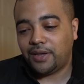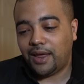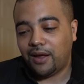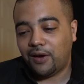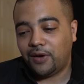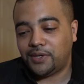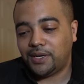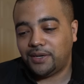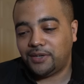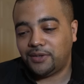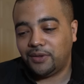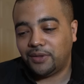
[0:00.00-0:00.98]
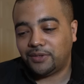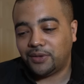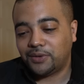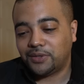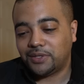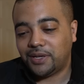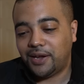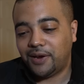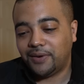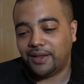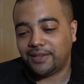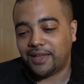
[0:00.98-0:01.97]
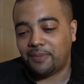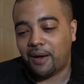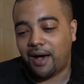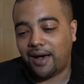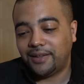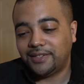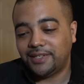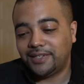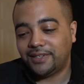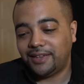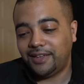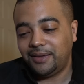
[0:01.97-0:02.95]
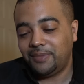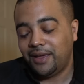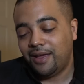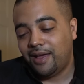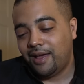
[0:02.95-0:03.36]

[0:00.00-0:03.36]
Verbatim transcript: Hey, RJ, did you know that Social Security is a Ponzi scheme?